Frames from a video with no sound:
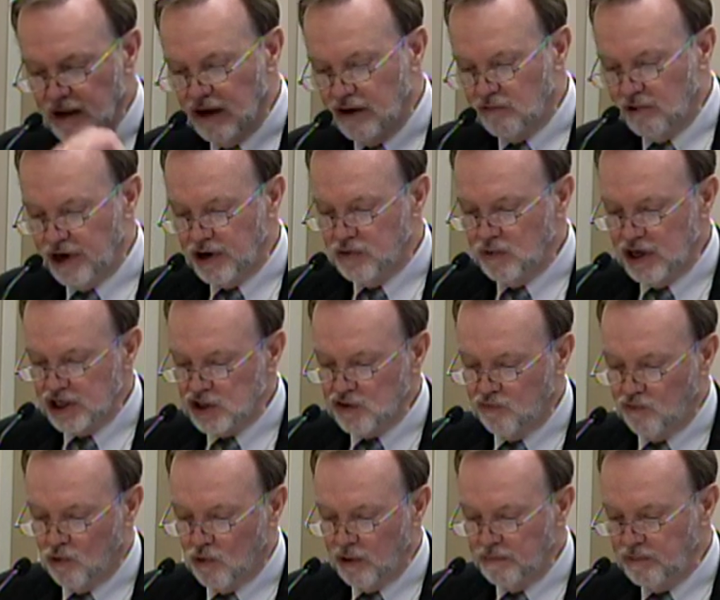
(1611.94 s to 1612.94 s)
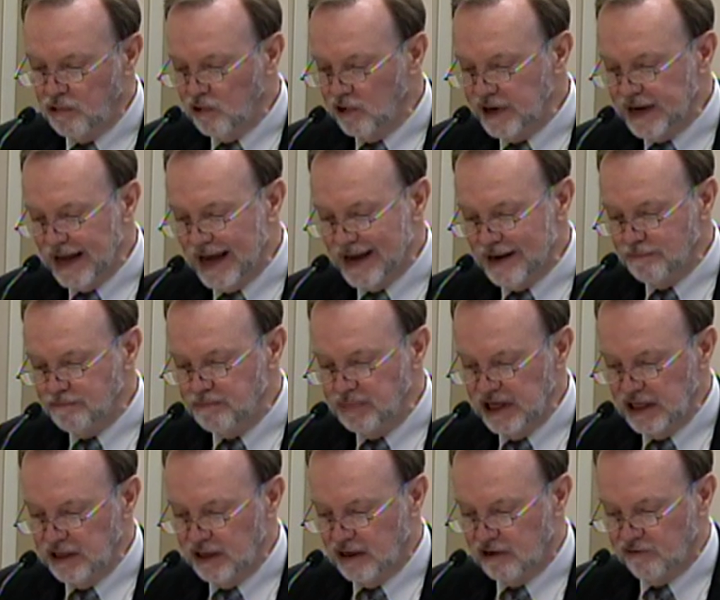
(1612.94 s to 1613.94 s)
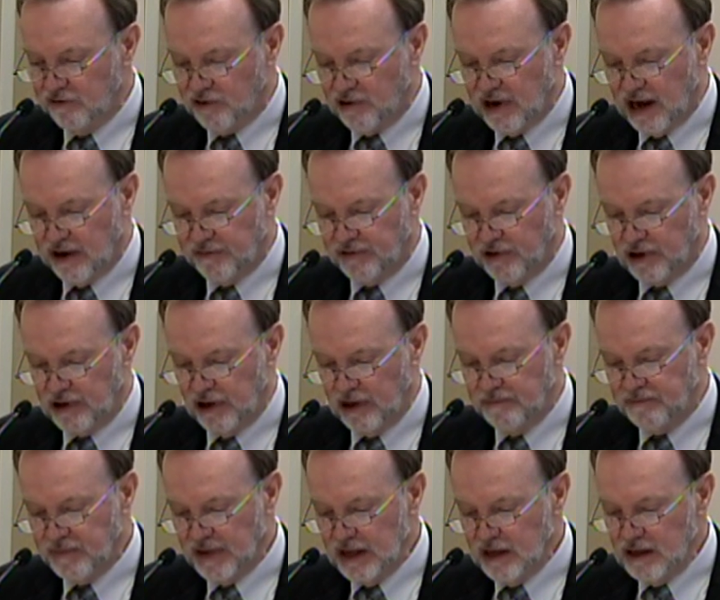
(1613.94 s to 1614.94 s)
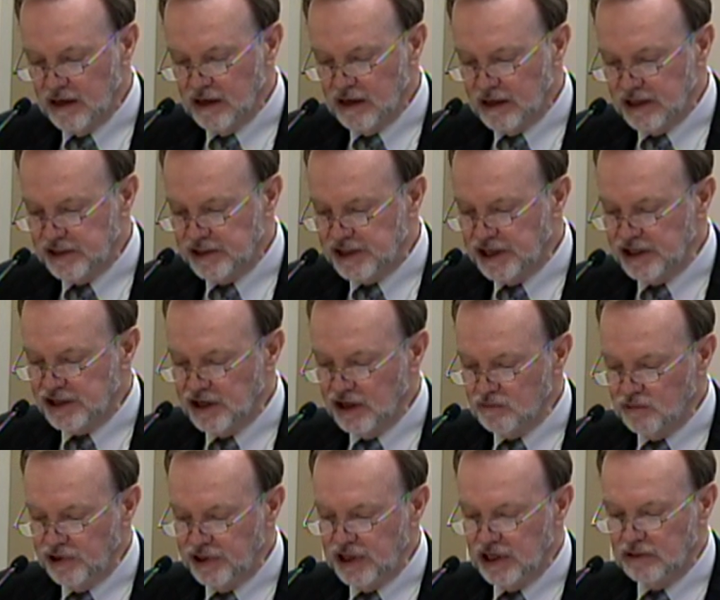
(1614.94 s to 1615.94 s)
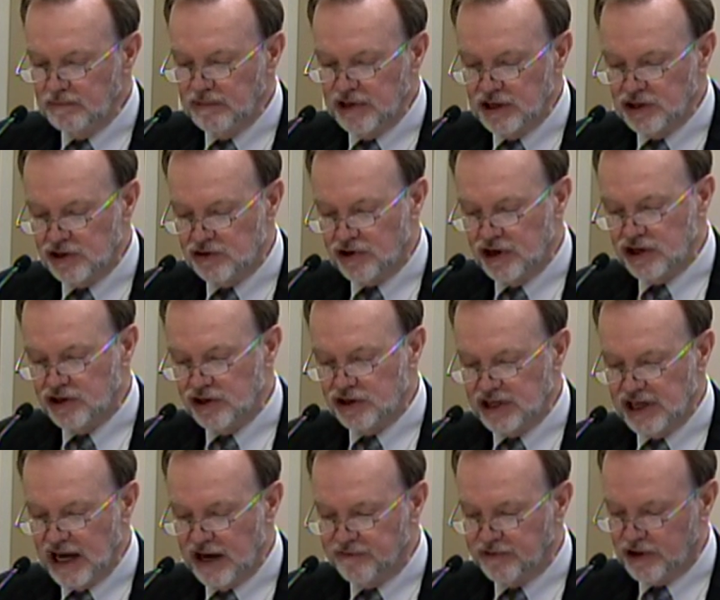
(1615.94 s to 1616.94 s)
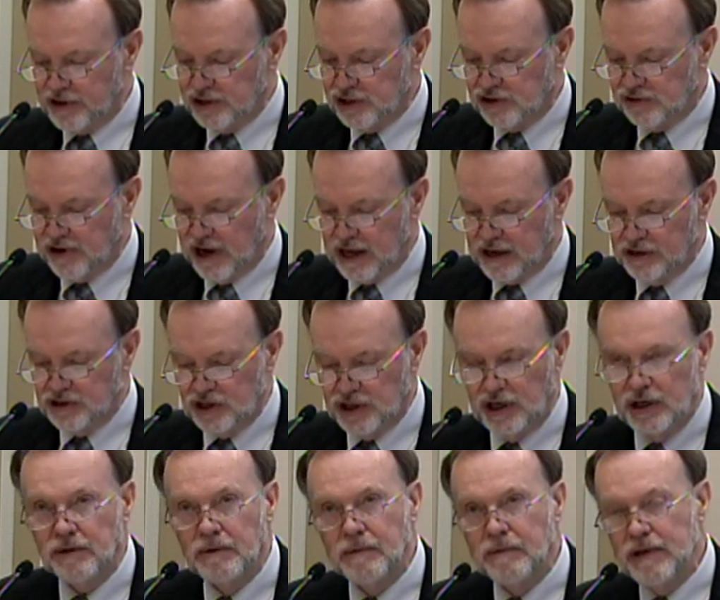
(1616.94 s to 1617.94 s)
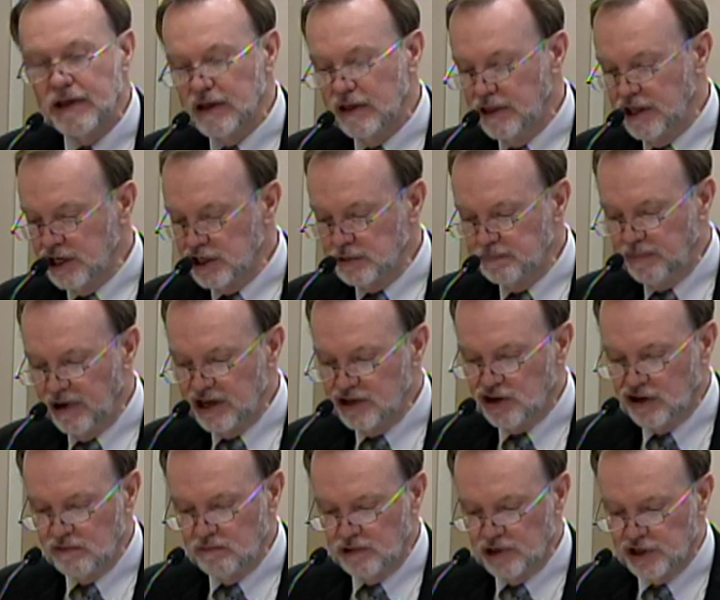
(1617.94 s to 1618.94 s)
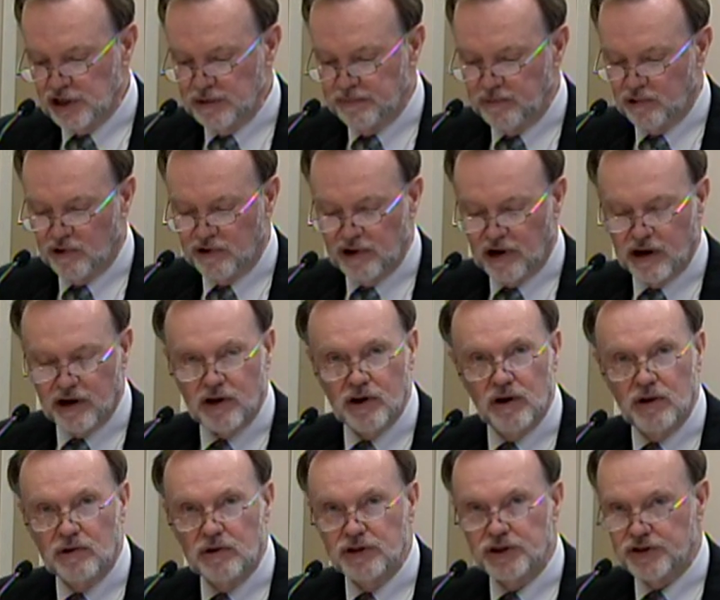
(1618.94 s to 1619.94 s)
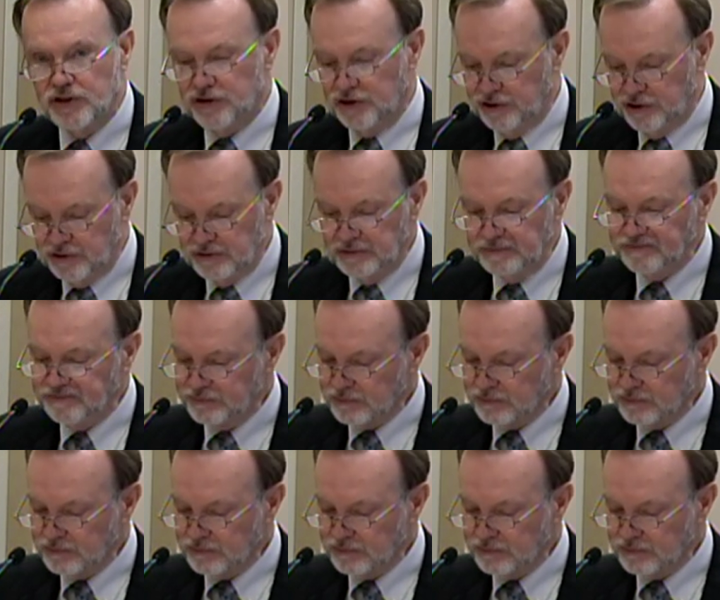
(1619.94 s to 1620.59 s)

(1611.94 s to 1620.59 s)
requests $4.9 billion for Africa. Consistent with the administration's Africa strategy, this budget will support our goals to